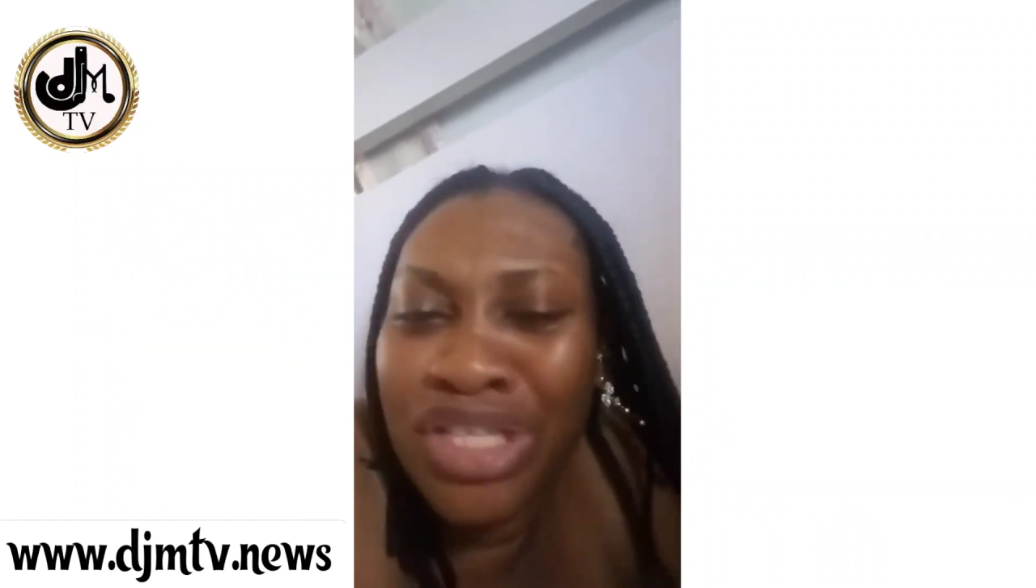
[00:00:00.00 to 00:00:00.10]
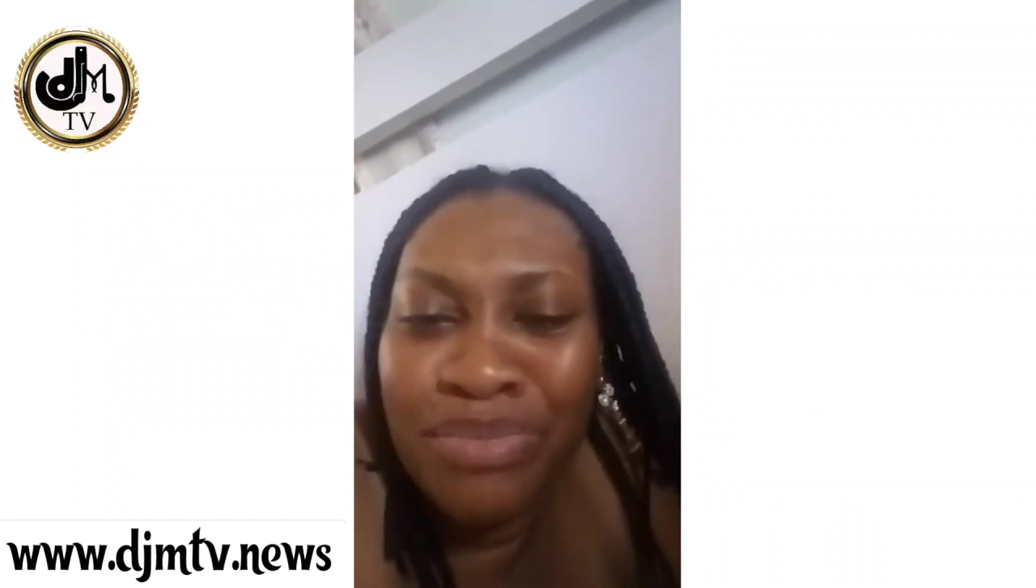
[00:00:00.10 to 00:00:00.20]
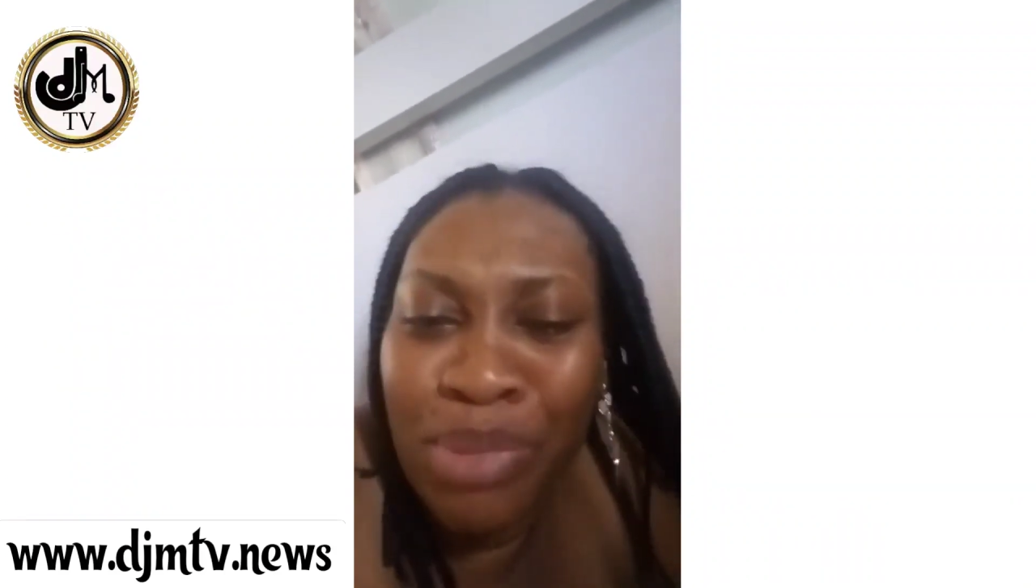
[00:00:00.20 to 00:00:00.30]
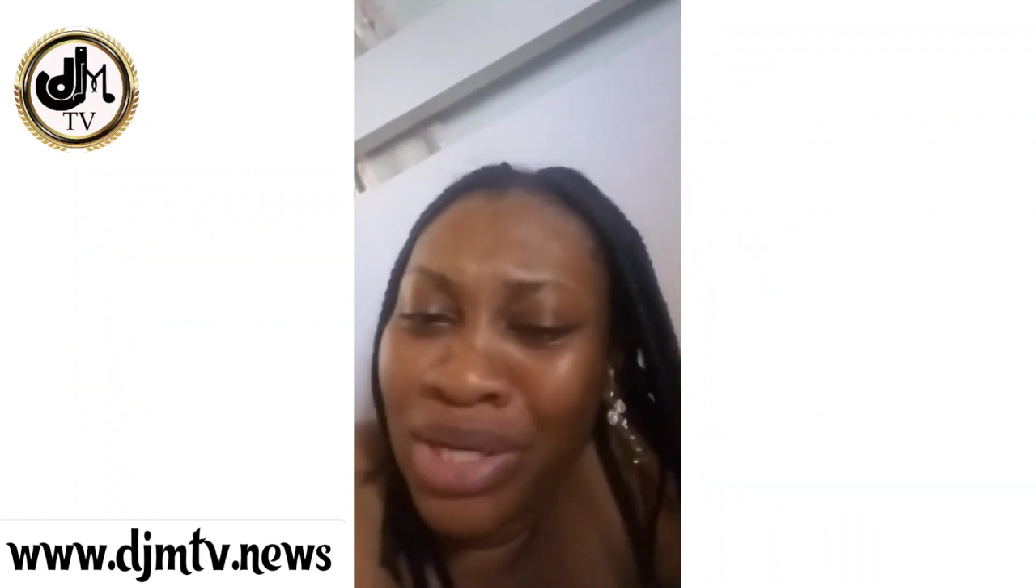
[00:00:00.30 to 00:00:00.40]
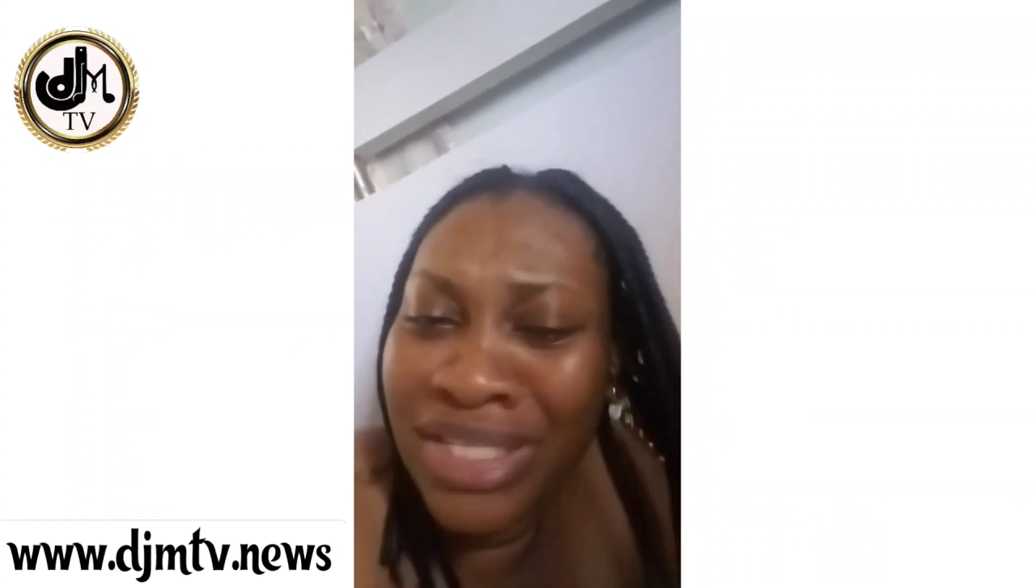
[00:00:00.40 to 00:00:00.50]
the
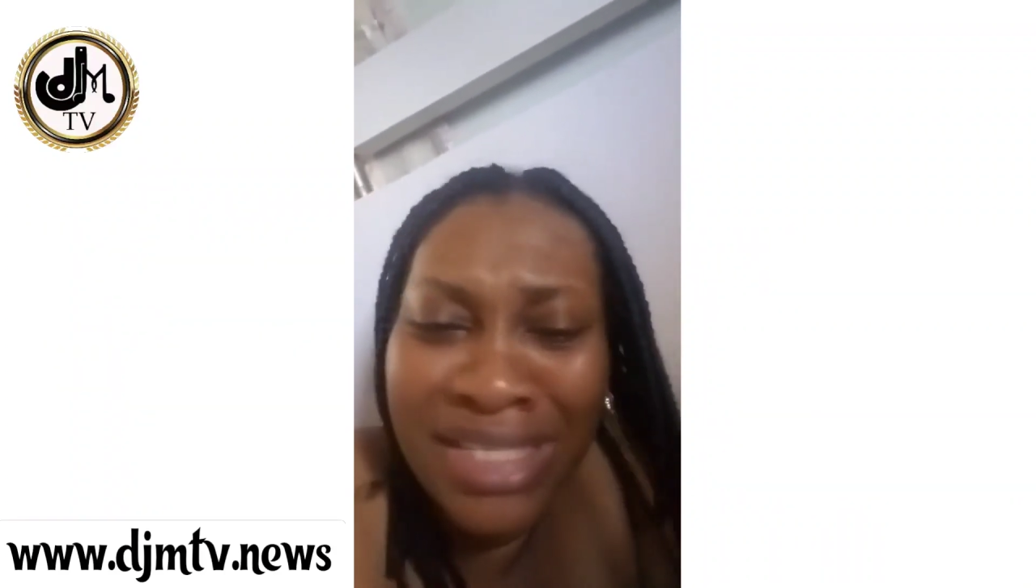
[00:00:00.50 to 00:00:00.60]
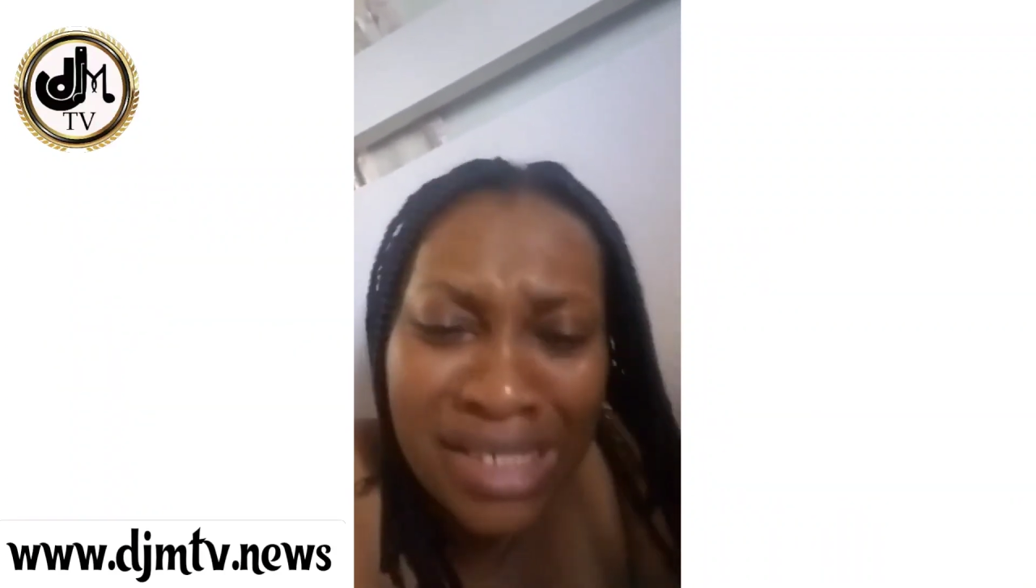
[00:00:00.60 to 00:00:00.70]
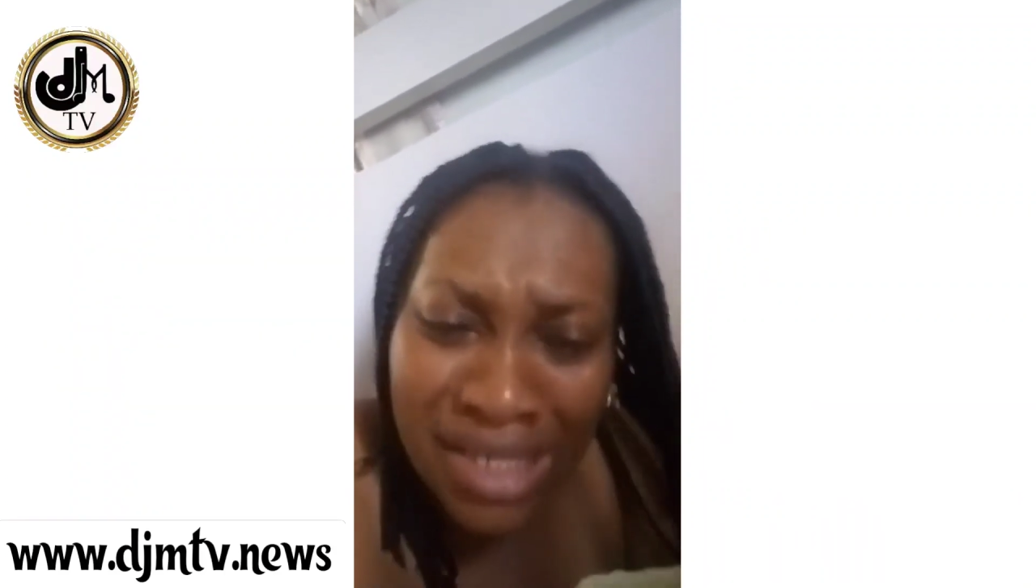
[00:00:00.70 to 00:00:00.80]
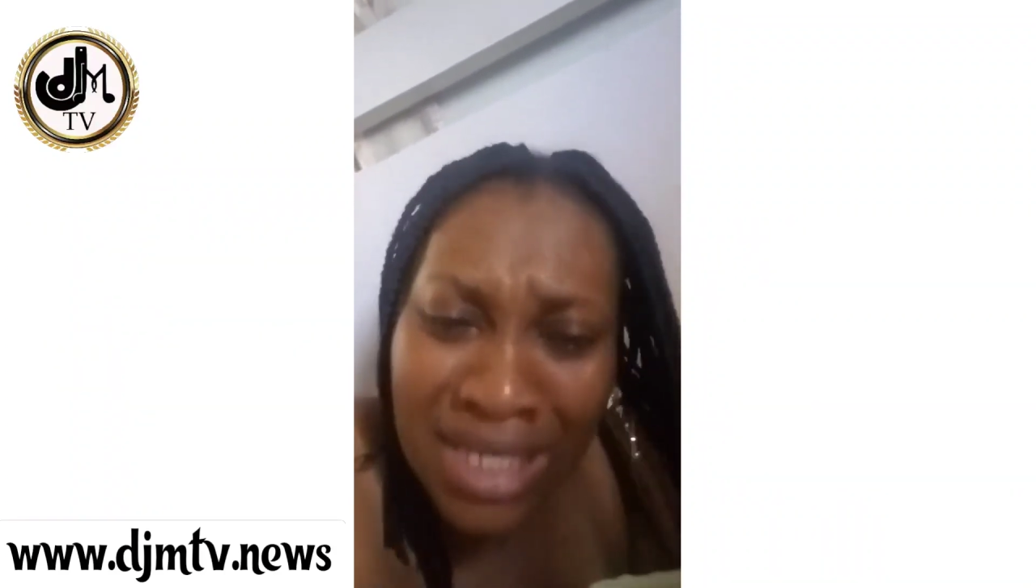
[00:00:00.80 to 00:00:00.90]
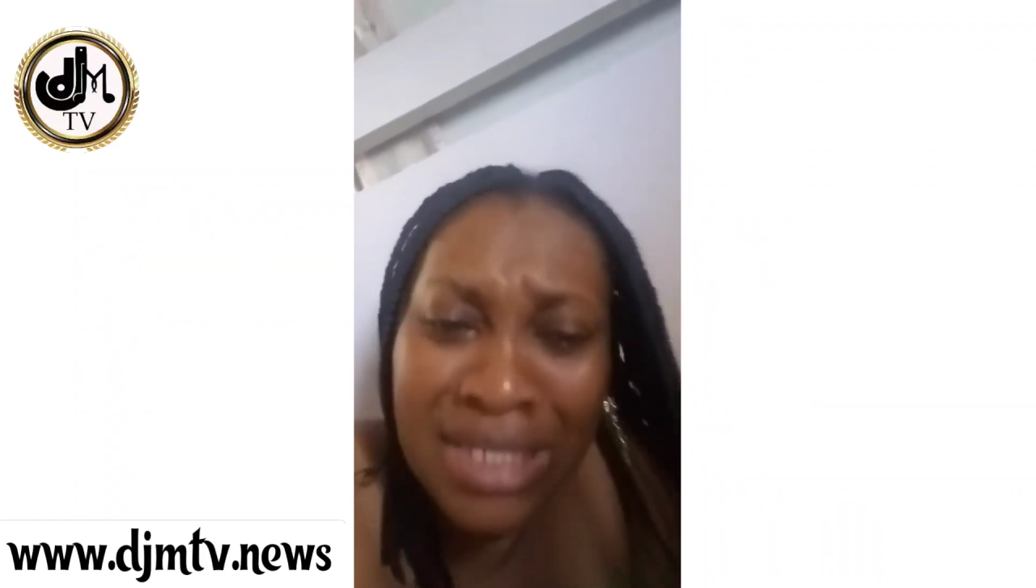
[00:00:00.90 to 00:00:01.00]

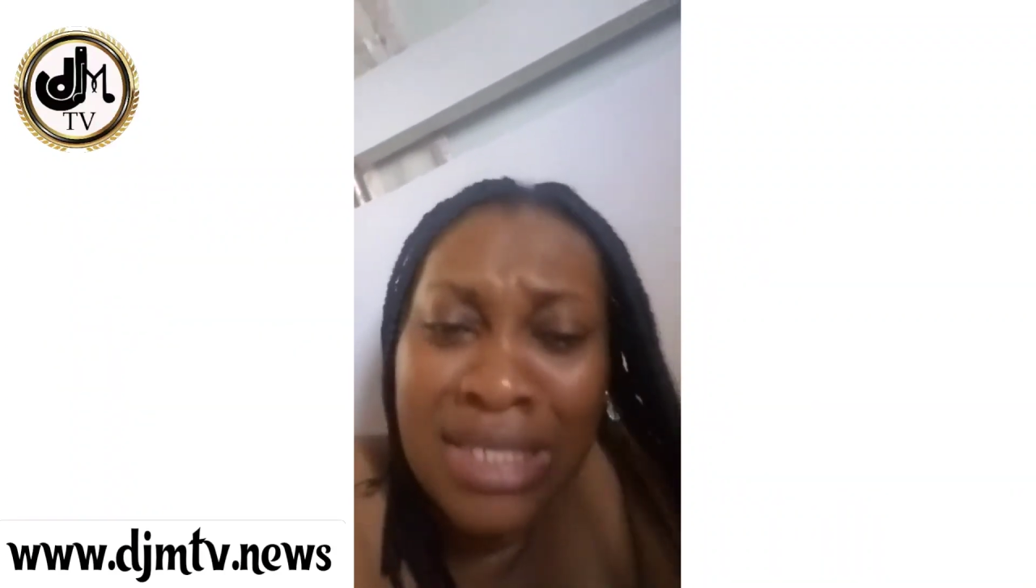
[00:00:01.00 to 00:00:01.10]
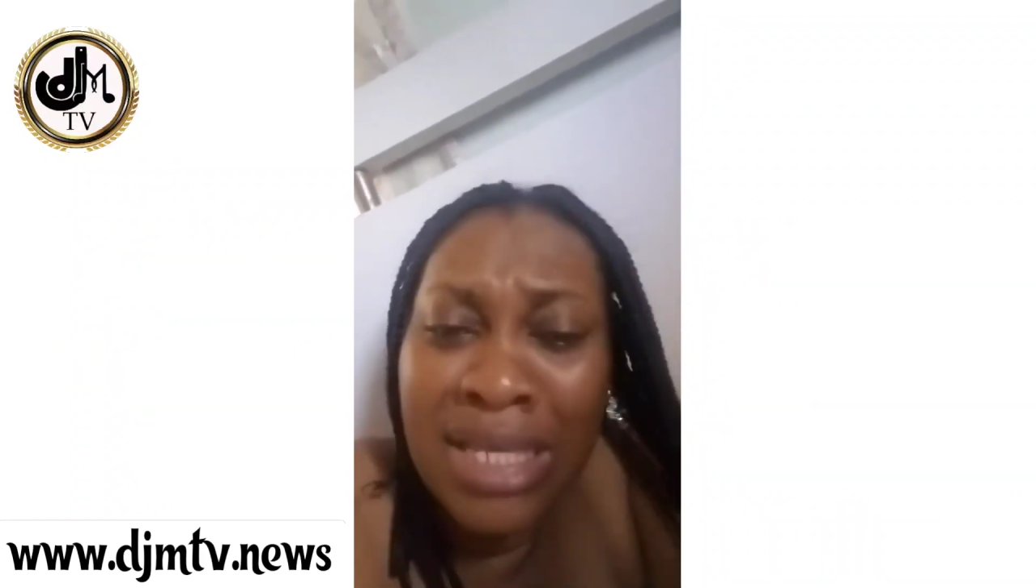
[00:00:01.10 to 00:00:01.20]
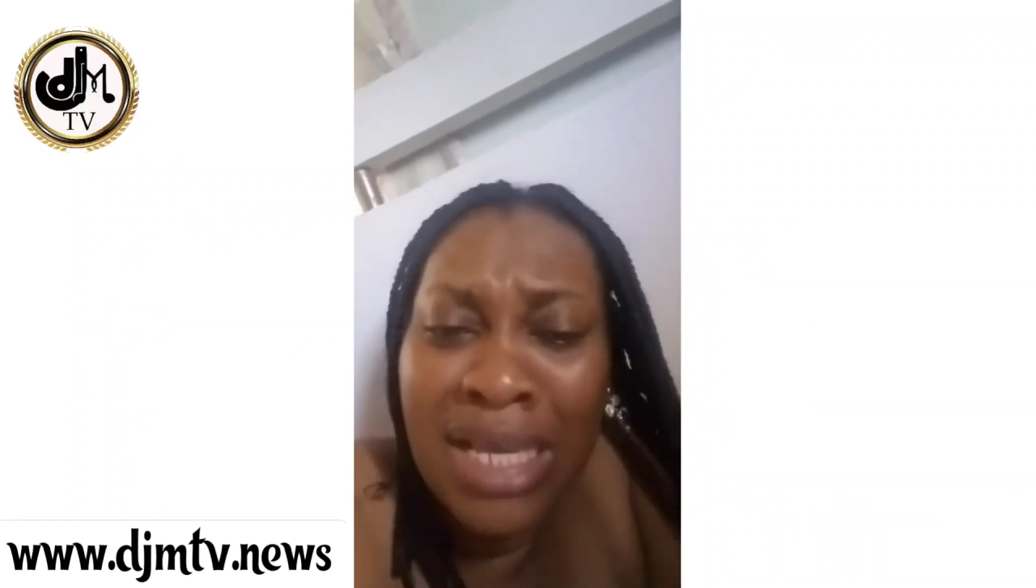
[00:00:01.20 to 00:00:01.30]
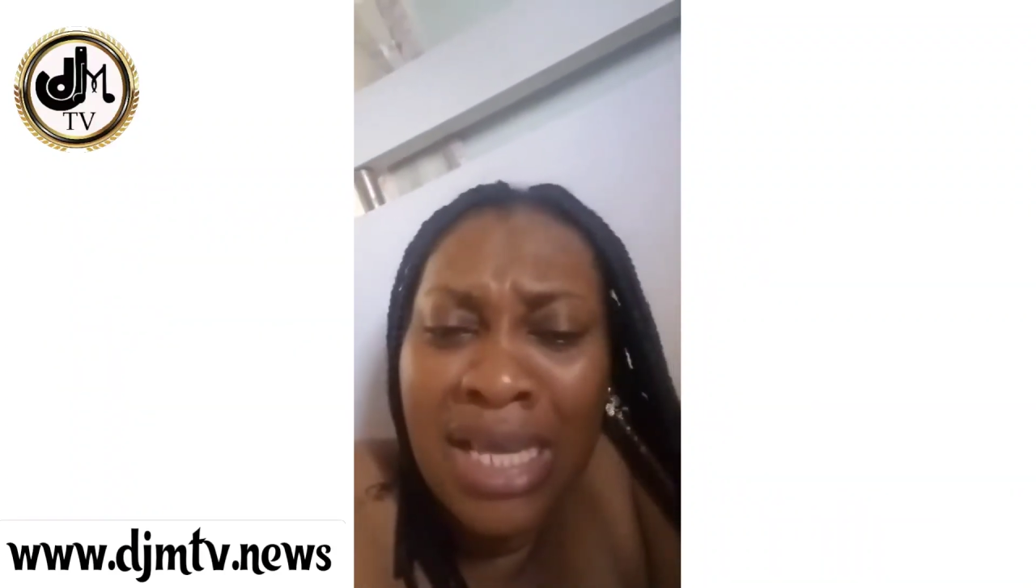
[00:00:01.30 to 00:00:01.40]
politicians?